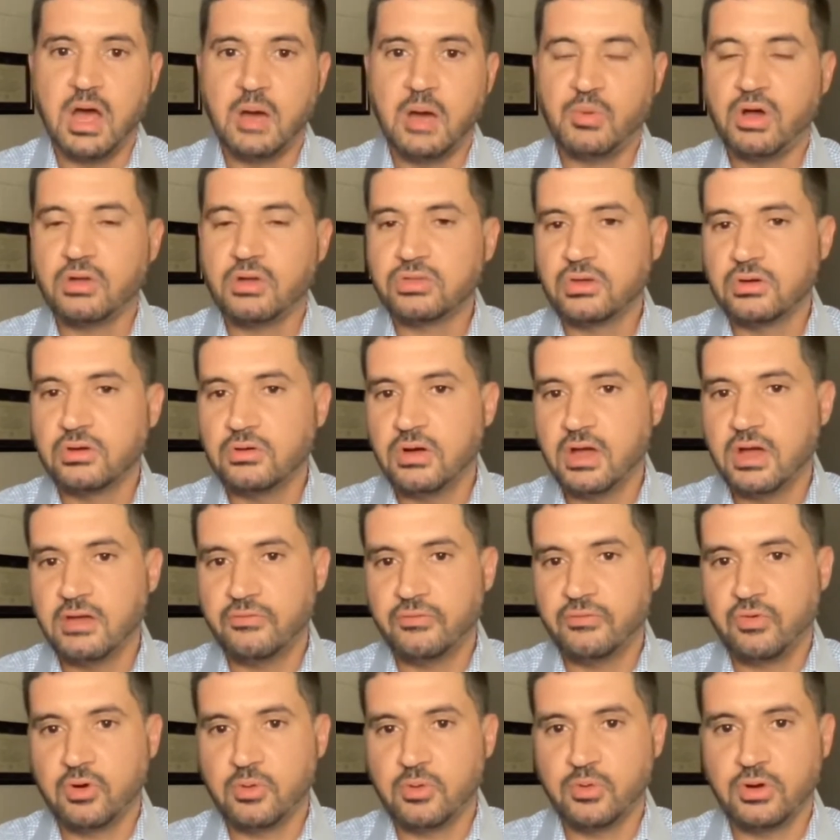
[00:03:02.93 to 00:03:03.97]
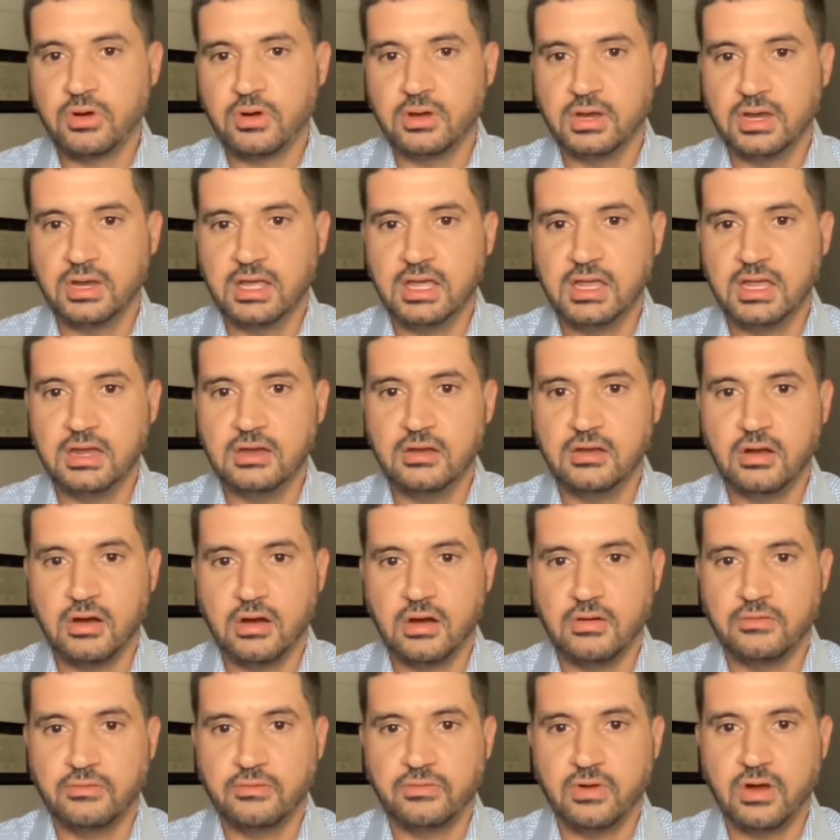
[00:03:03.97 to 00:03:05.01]
I'm also a former lead
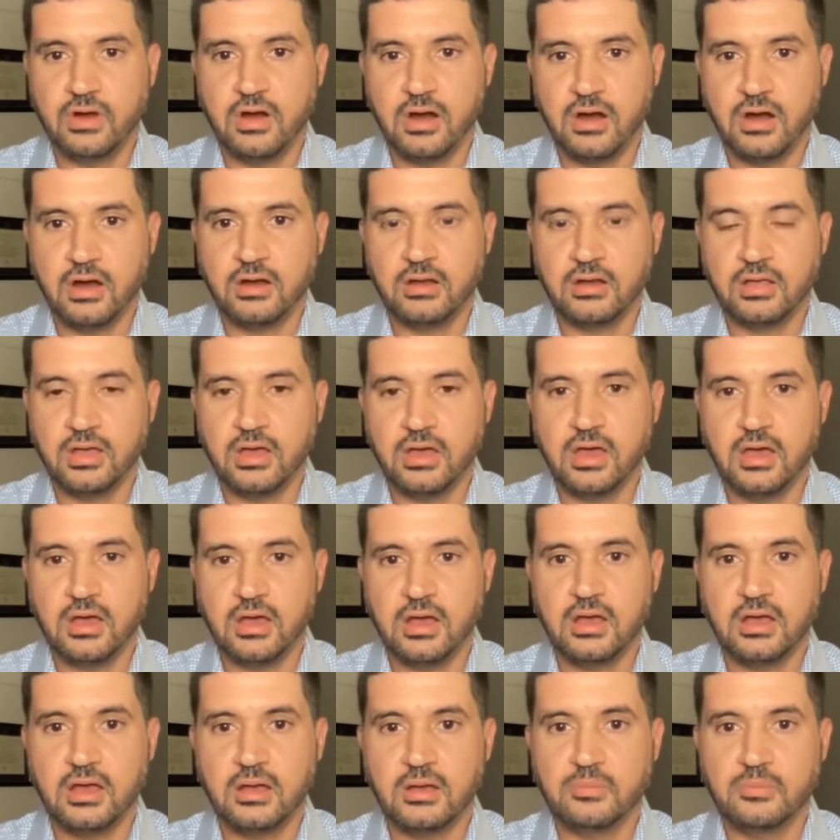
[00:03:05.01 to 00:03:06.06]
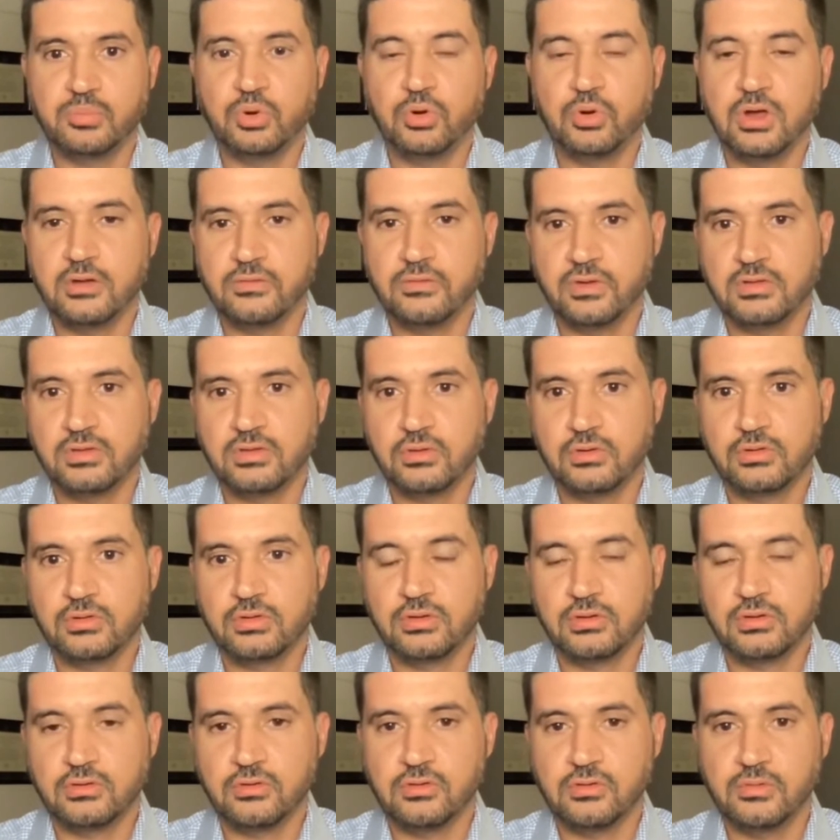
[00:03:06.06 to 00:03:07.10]
of our employee resource
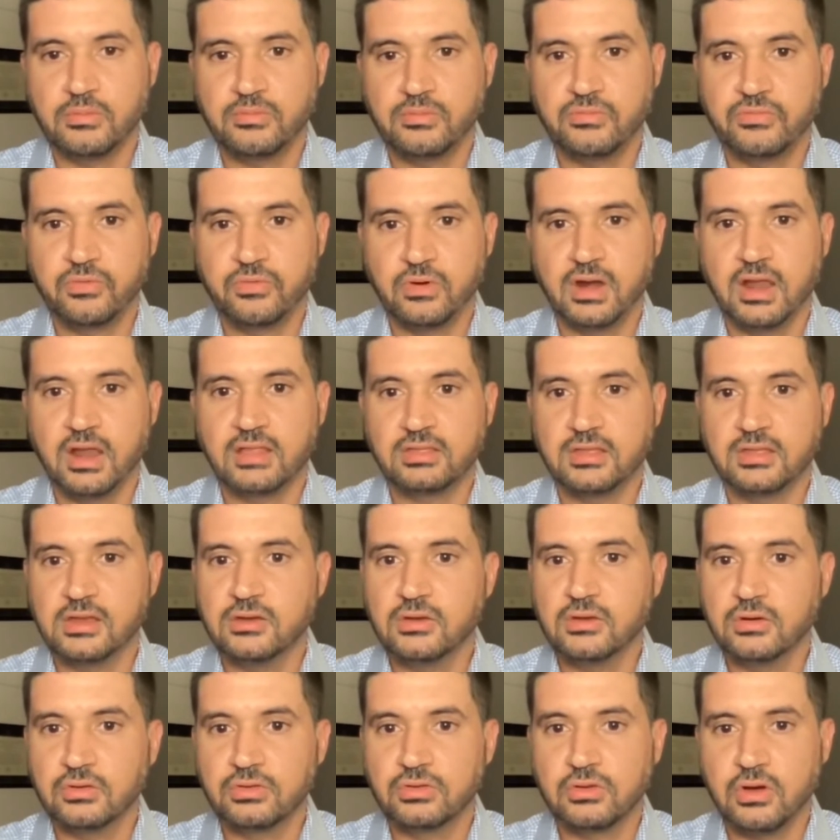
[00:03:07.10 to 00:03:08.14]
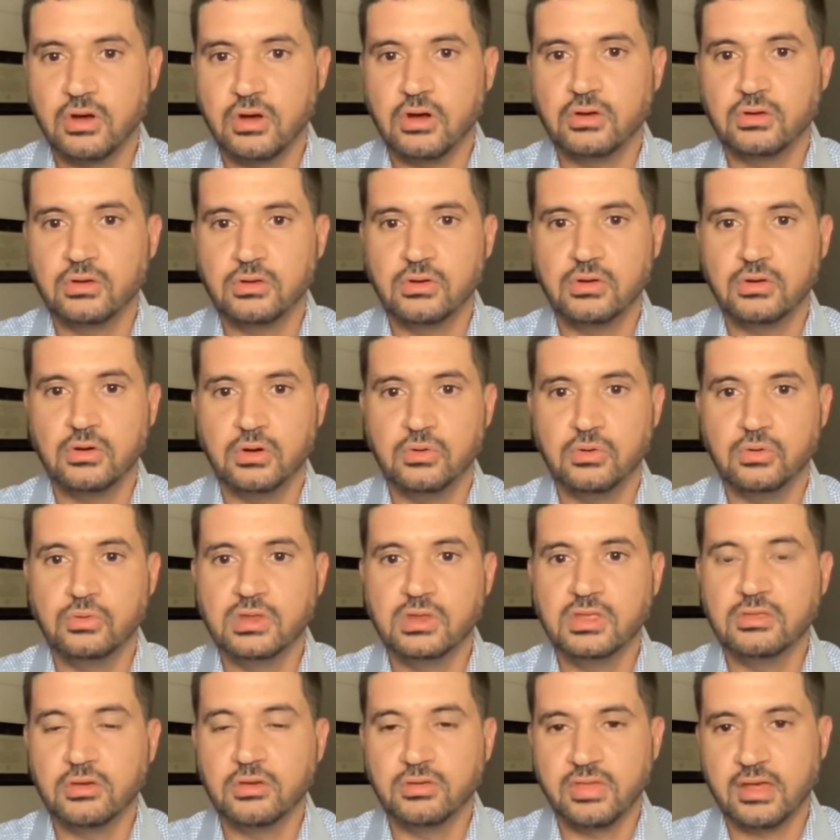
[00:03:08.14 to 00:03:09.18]
group for Latinos called
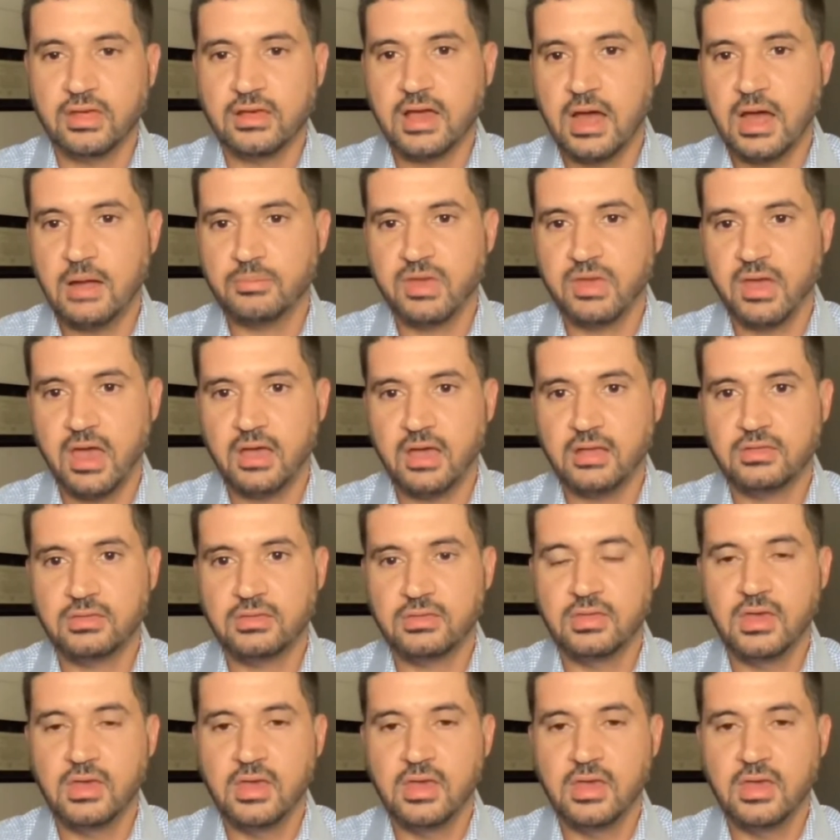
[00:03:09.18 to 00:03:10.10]
Unidos at Comcast.